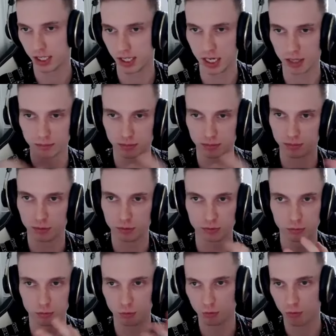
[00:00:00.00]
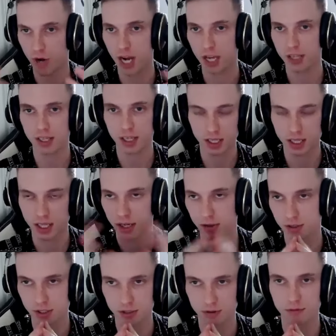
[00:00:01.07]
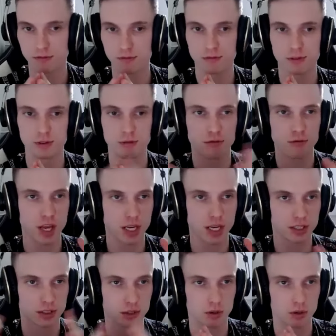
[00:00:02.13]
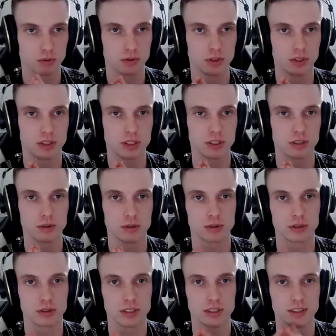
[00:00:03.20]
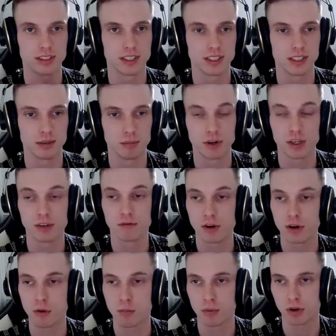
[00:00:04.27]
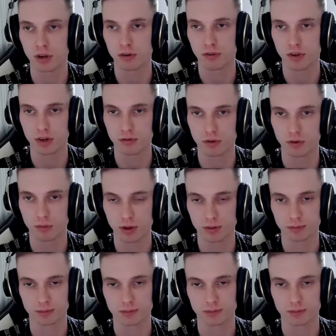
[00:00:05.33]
I'm writing in English some things. So this is also the very, very important thing for me.